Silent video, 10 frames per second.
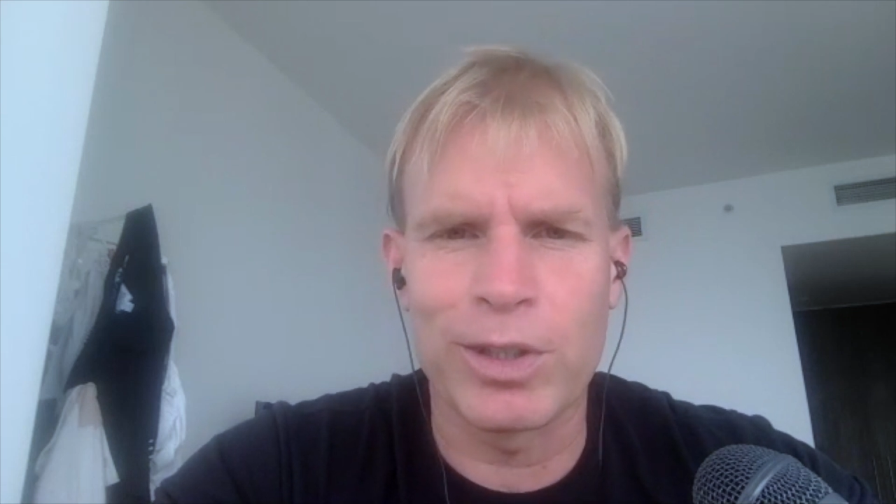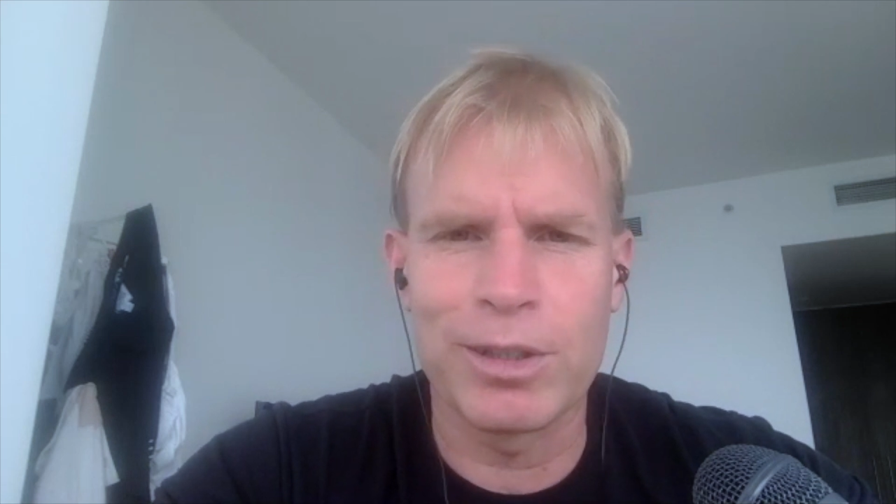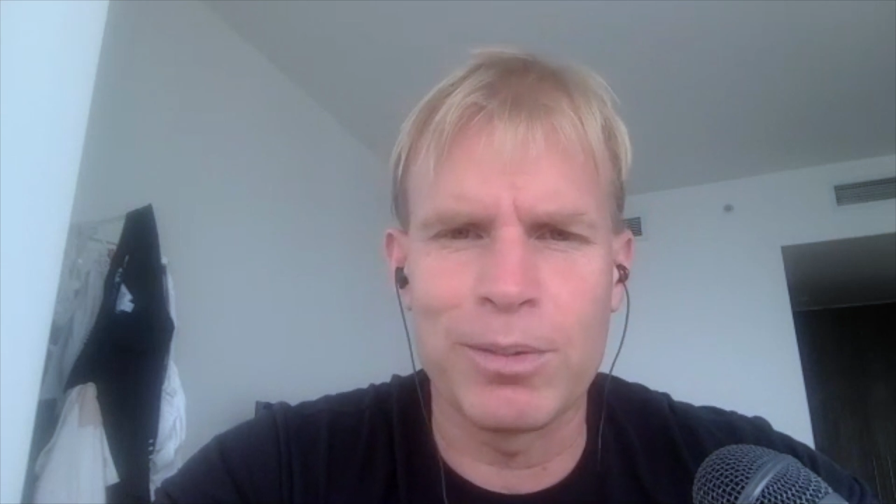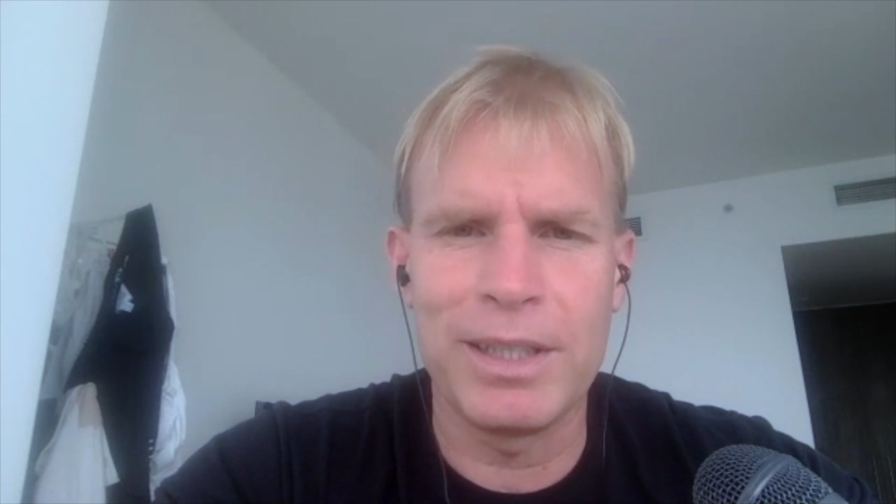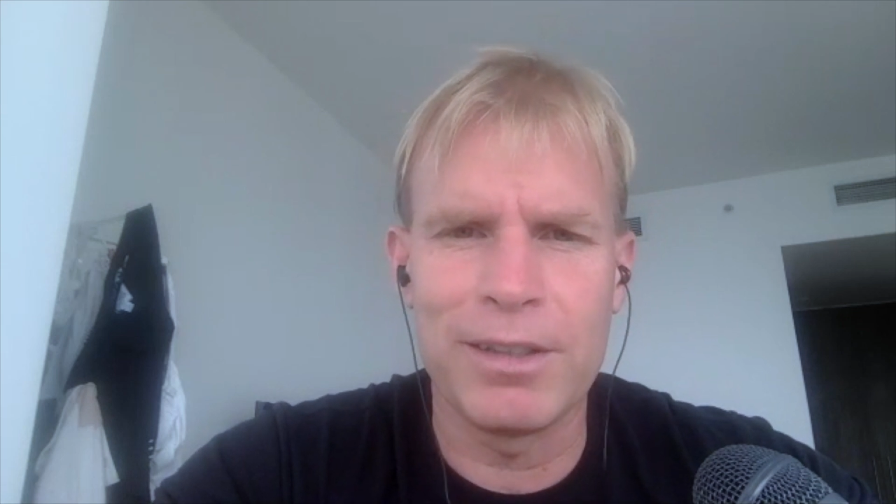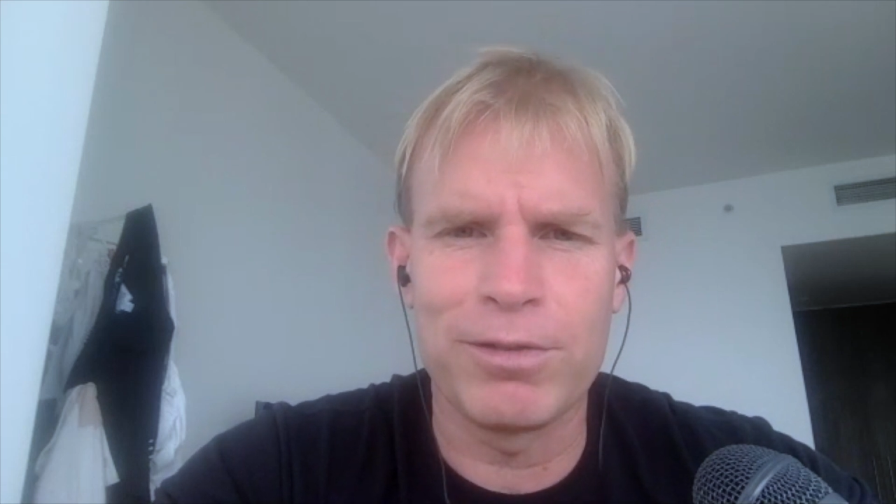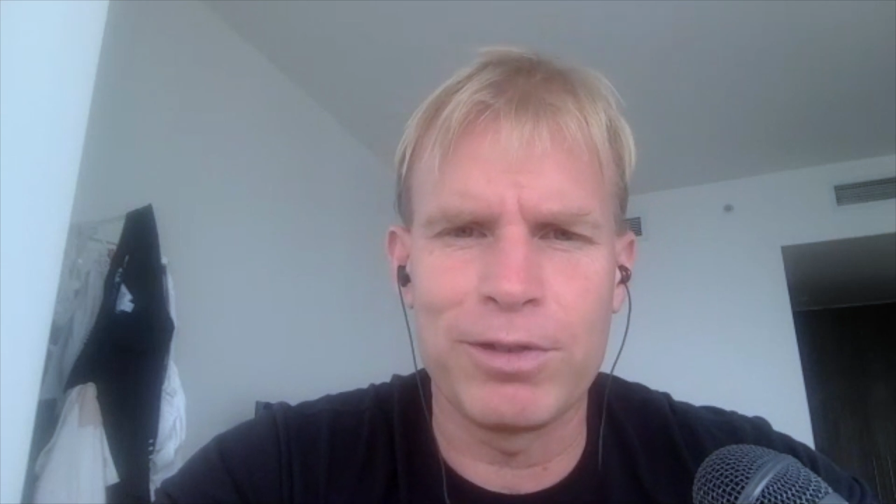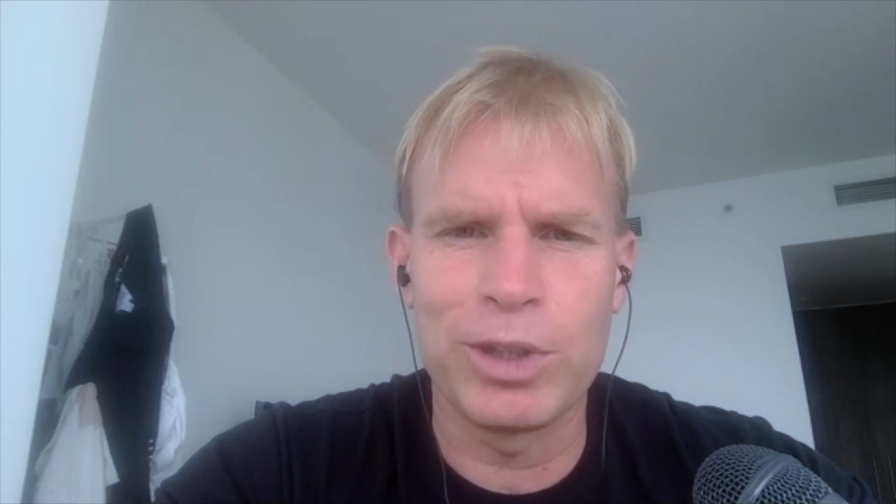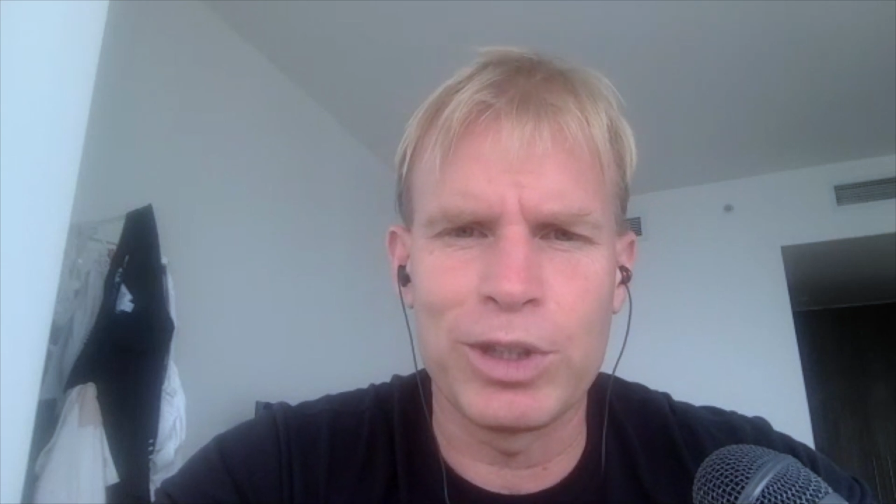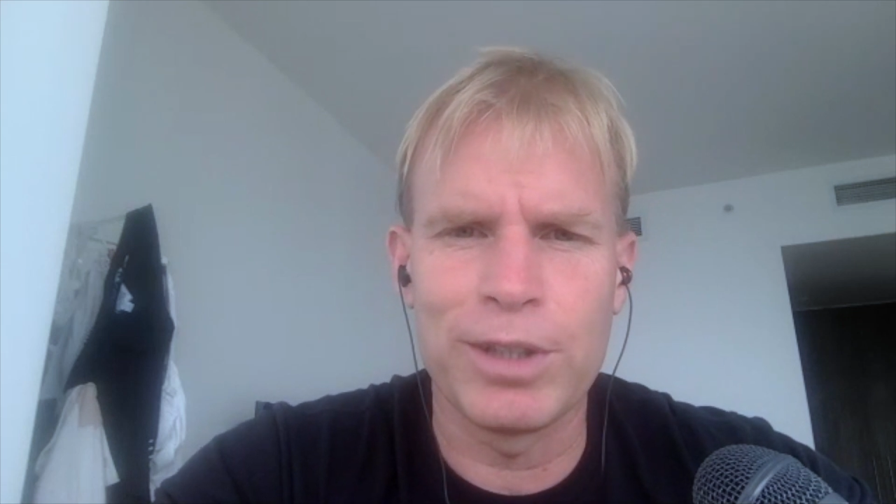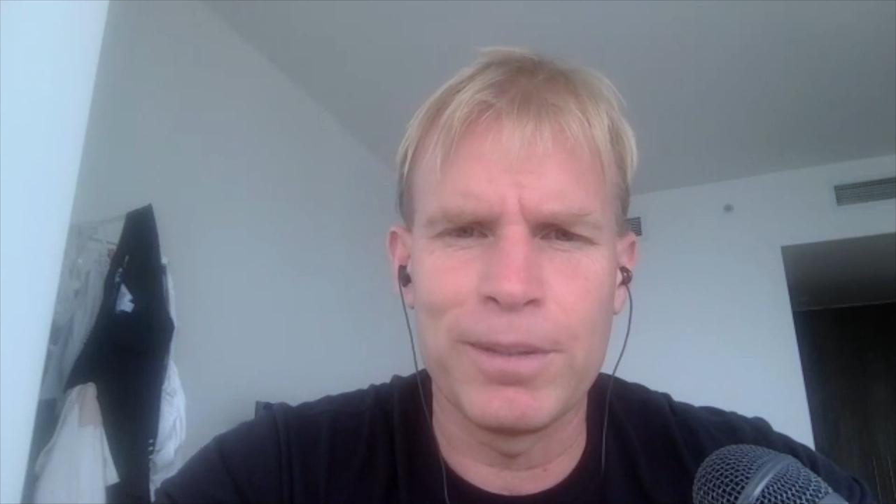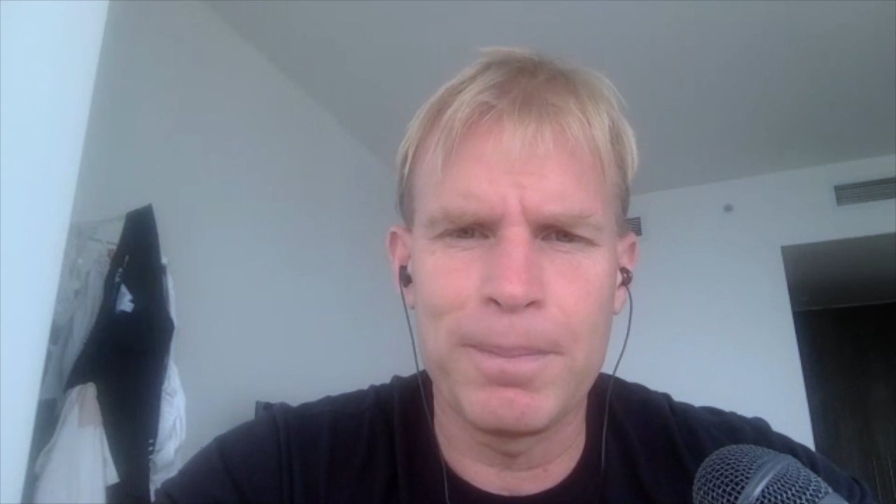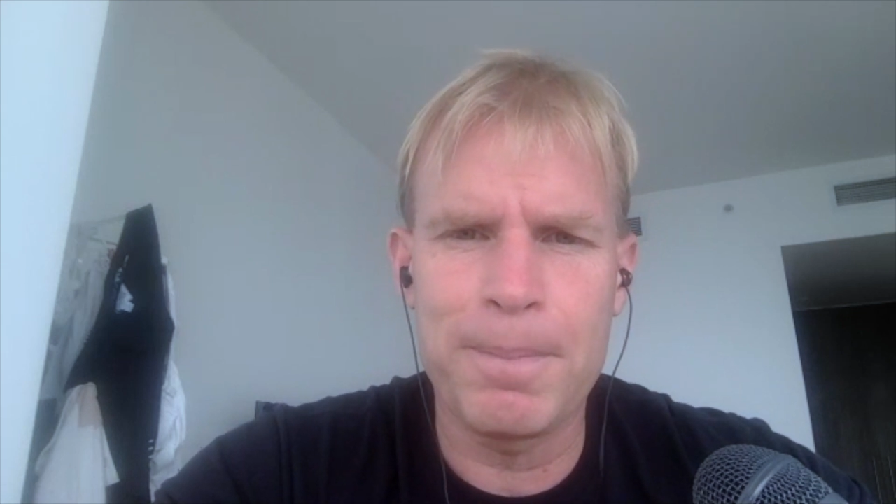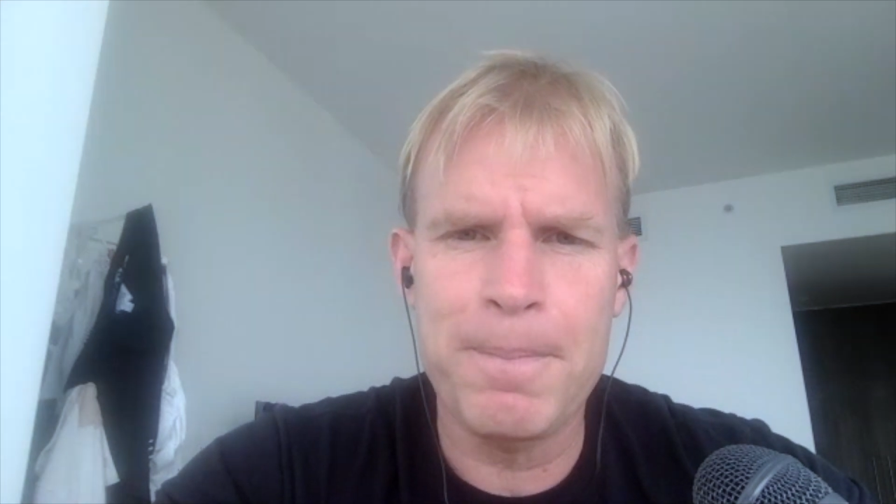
going to be the future.